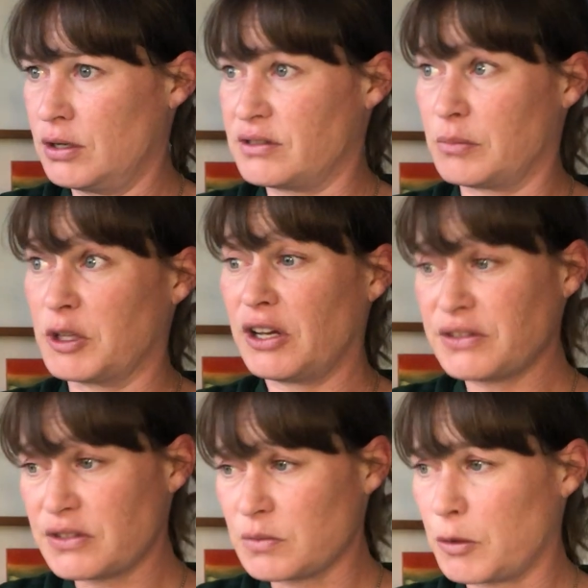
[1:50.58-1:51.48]
someone
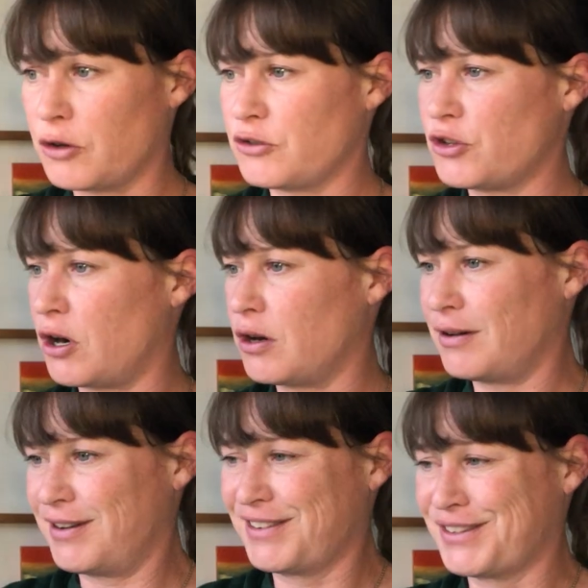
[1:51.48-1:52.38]
else's birth chart
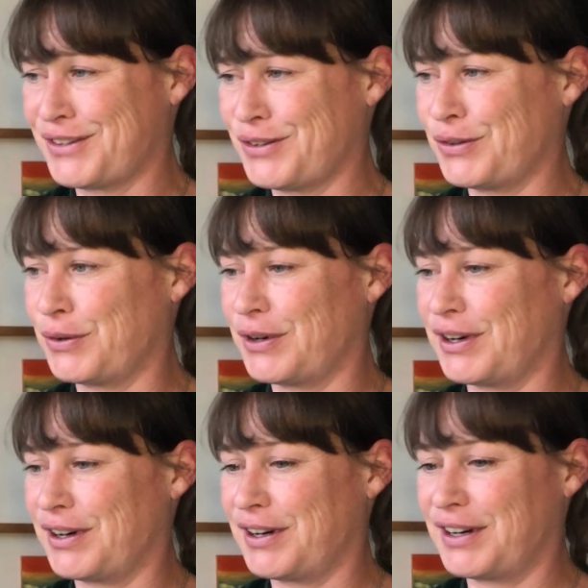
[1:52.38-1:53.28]

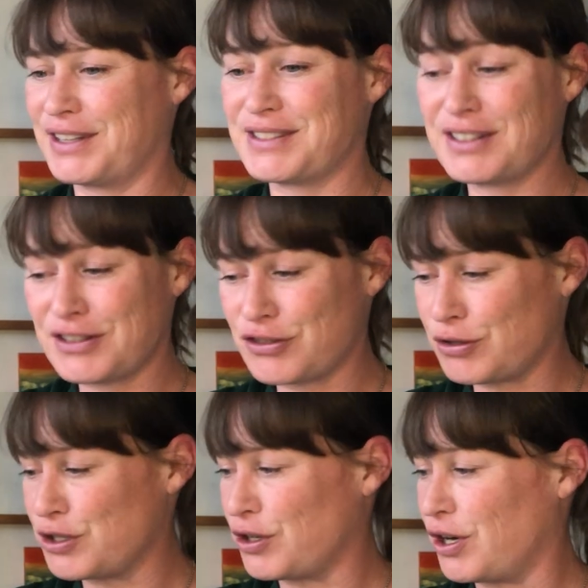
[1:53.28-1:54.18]
or a
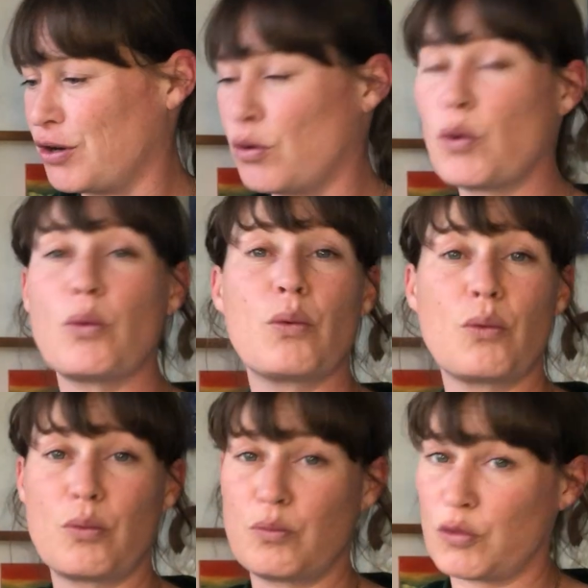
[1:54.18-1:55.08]
synastry chart,
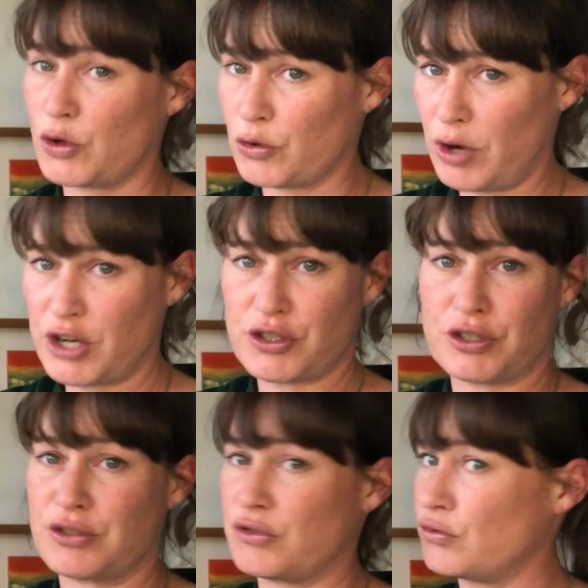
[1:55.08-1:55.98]

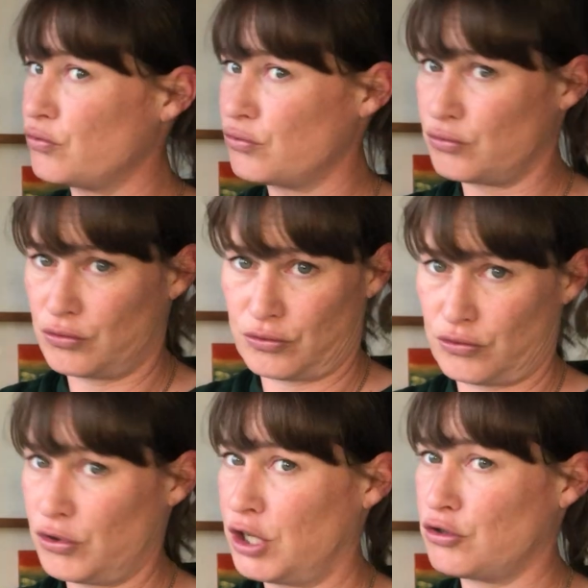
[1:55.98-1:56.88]
progressions,
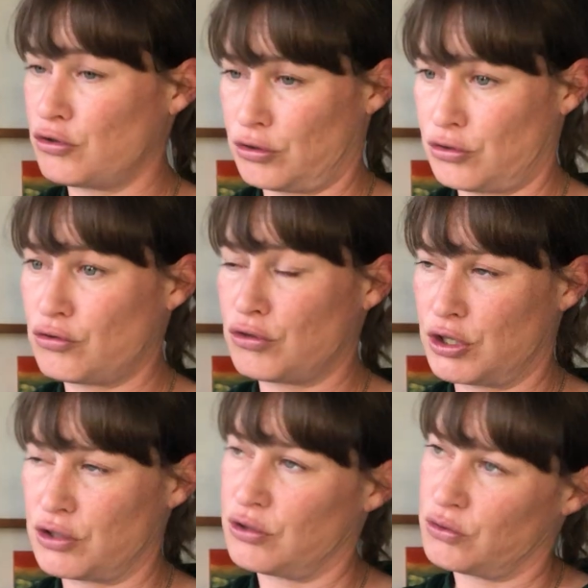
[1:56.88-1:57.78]

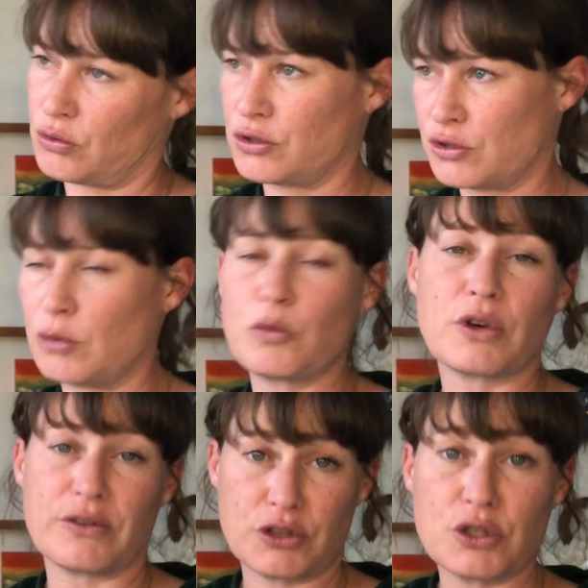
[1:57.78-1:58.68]
transitive horoscope,
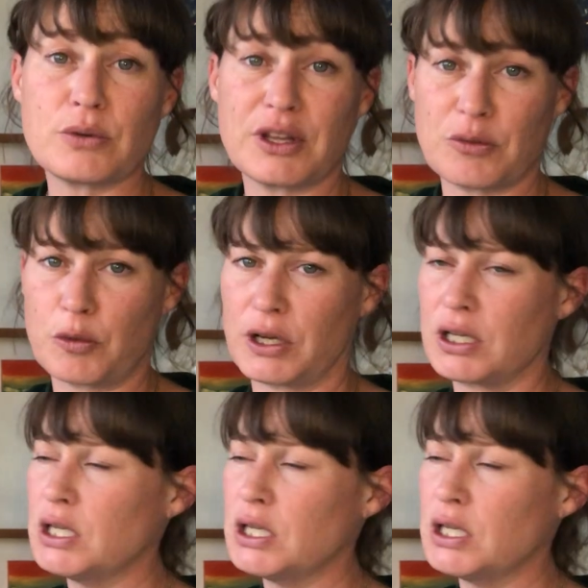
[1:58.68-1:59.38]
whatever. You get the point.